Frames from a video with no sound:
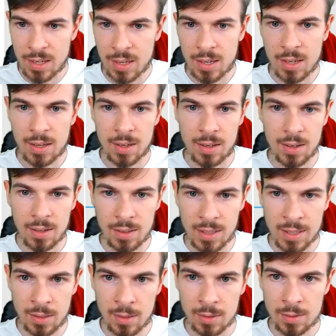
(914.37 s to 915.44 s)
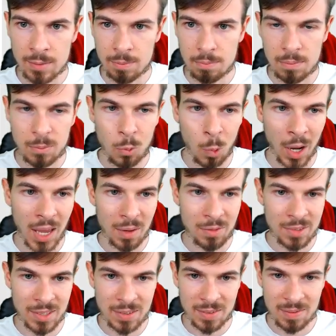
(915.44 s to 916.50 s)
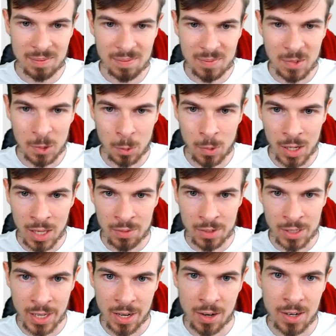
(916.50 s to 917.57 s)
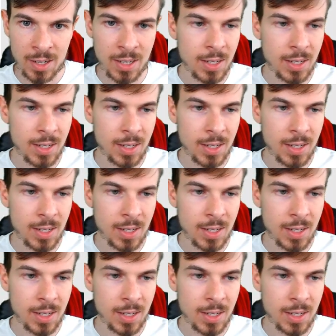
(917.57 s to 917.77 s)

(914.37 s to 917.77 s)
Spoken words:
little waves or whatever they are.